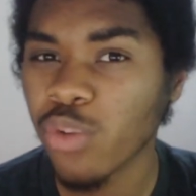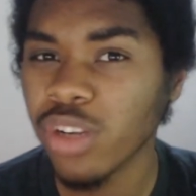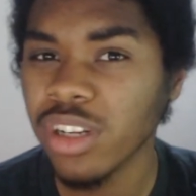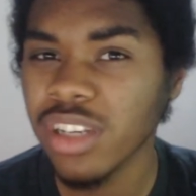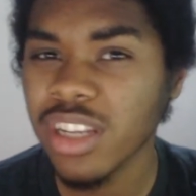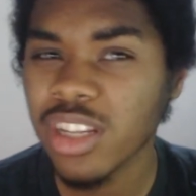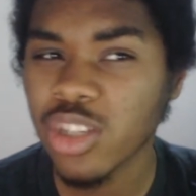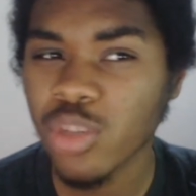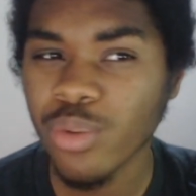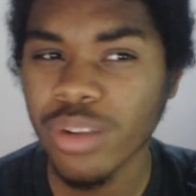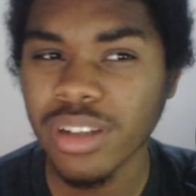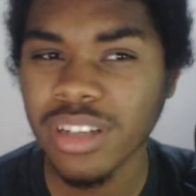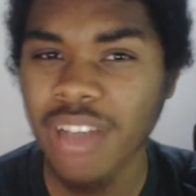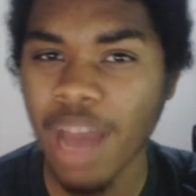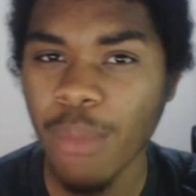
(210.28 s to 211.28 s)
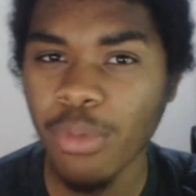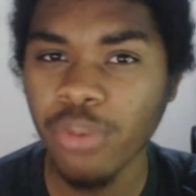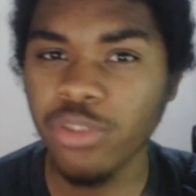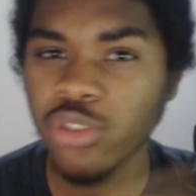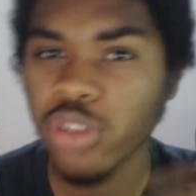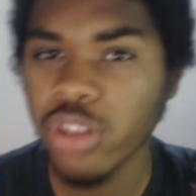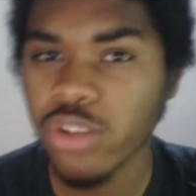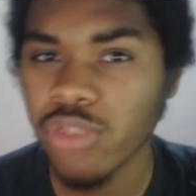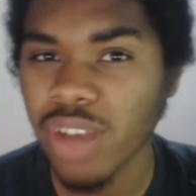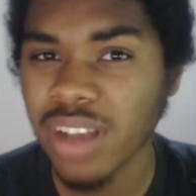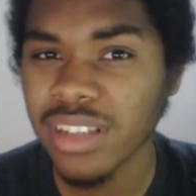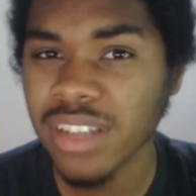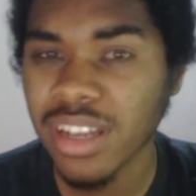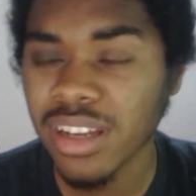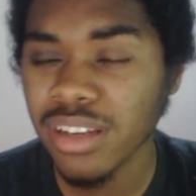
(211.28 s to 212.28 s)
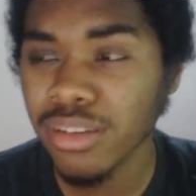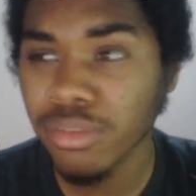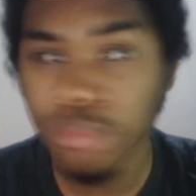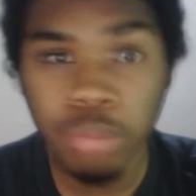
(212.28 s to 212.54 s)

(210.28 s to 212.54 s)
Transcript: really needed someone the type of Julian Draxler?